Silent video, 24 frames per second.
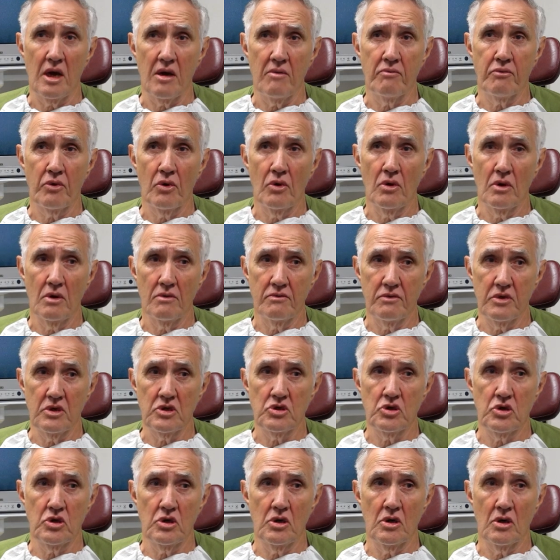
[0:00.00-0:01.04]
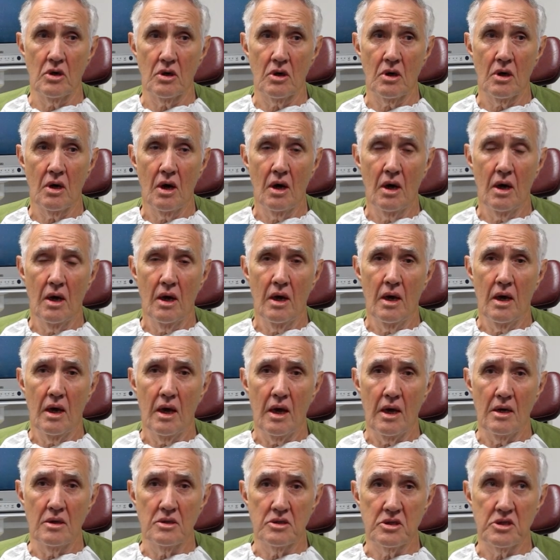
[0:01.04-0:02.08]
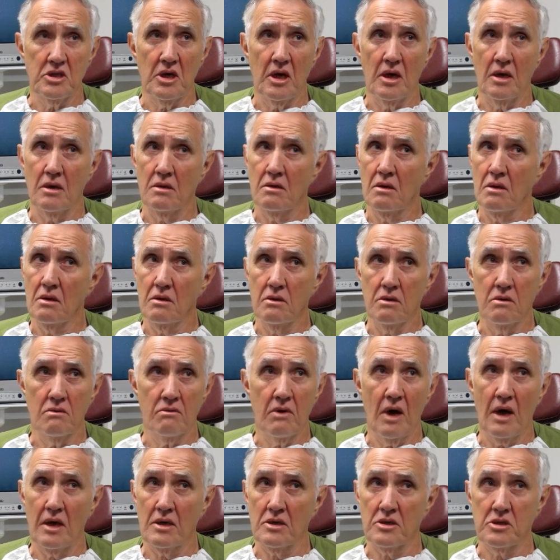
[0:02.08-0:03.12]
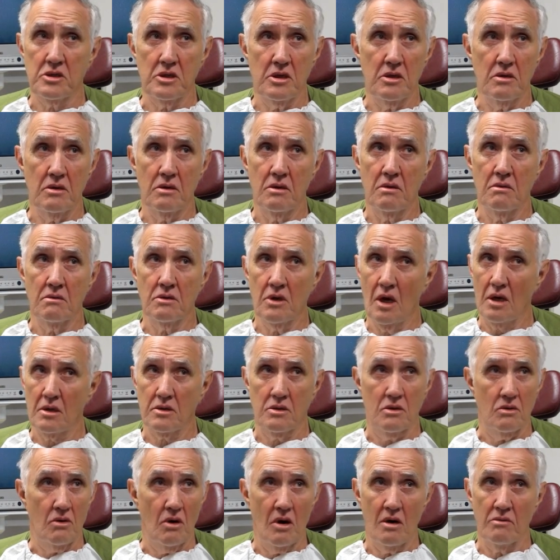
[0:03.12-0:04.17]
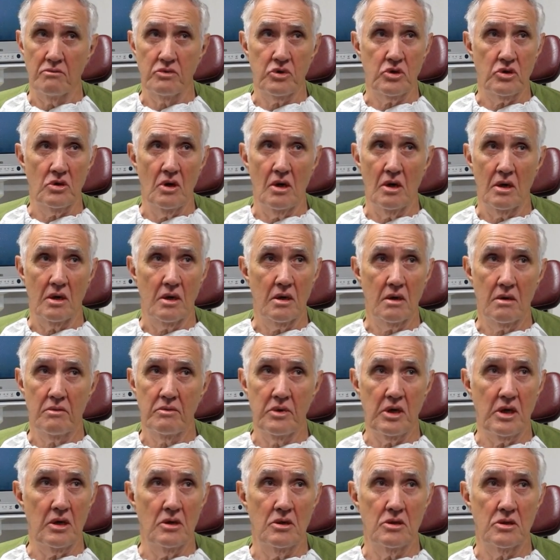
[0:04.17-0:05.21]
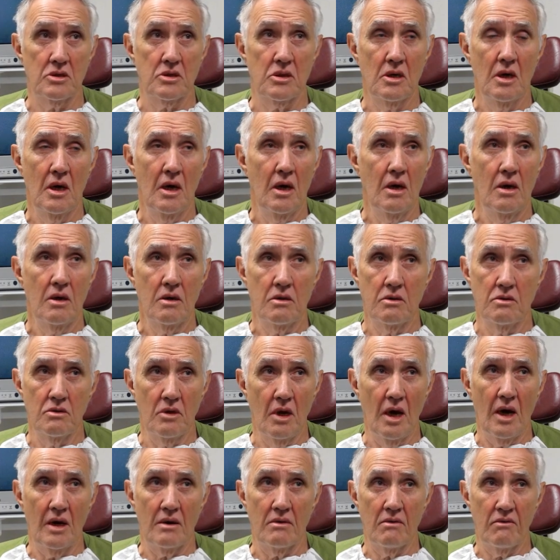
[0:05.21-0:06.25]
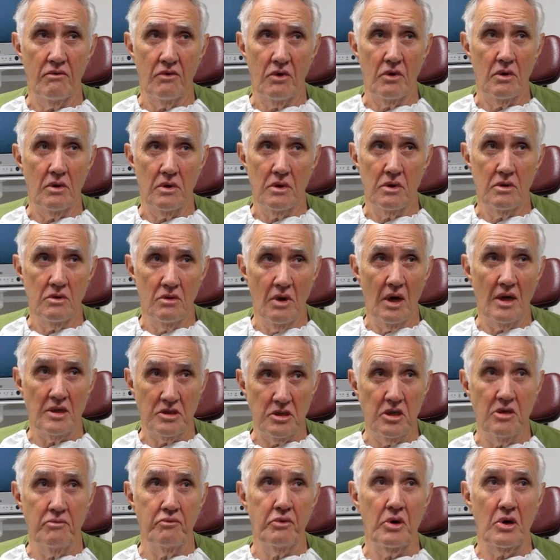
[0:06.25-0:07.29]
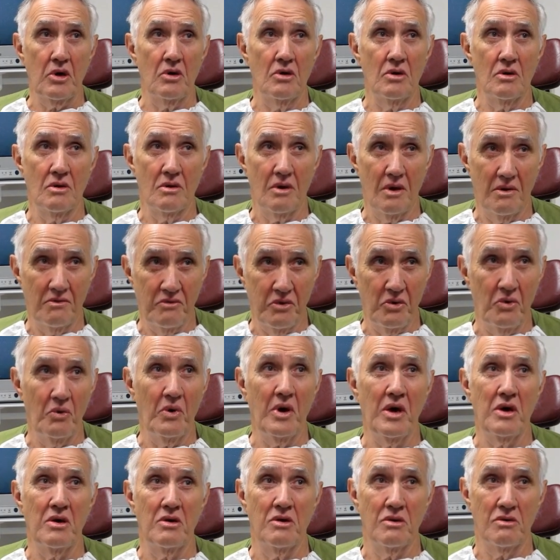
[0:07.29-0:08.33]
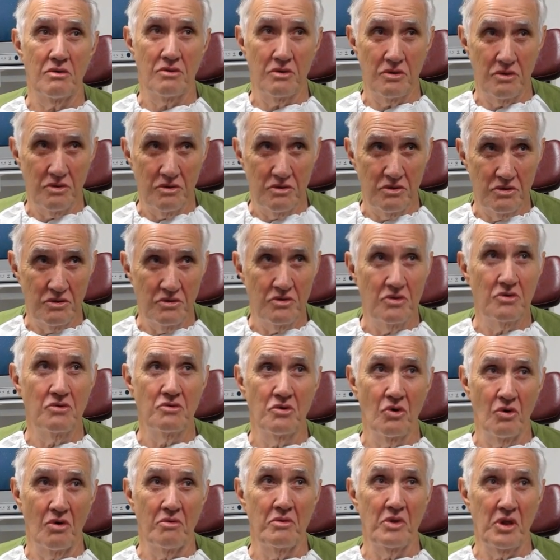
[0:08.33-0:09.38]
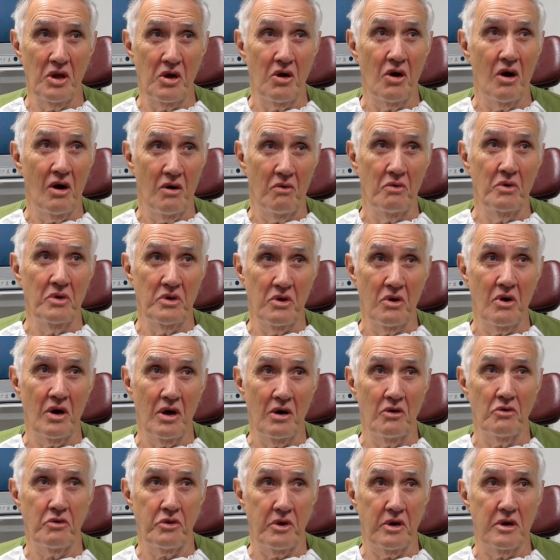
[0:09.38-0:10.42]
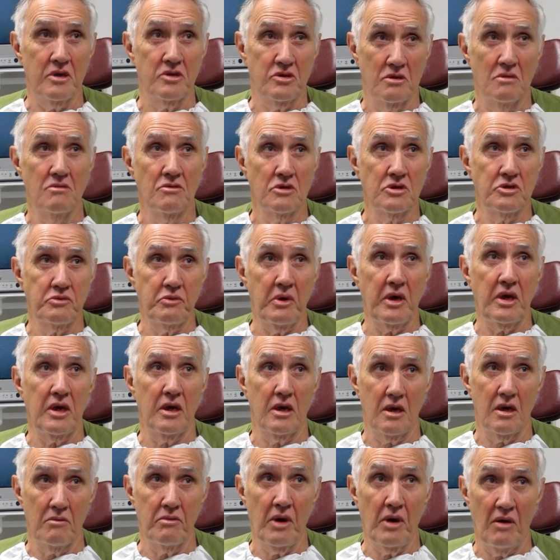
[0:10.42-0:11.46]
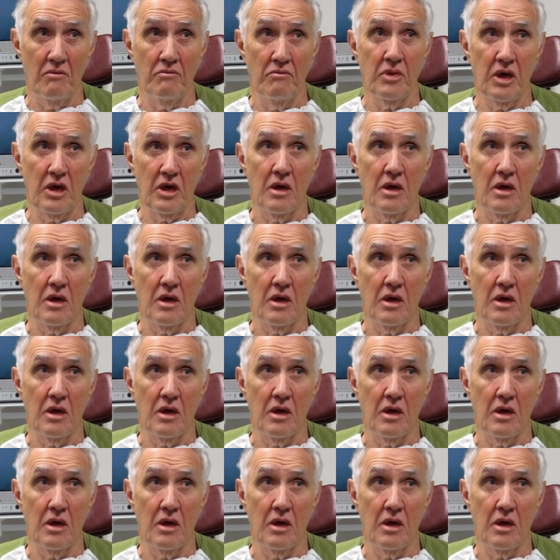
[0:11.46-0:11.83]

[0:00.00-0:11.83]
April of this year and said, "You've got to see Dr. Armstrong because you're not typical of the way you normally are when you're healthy." Speaking about me,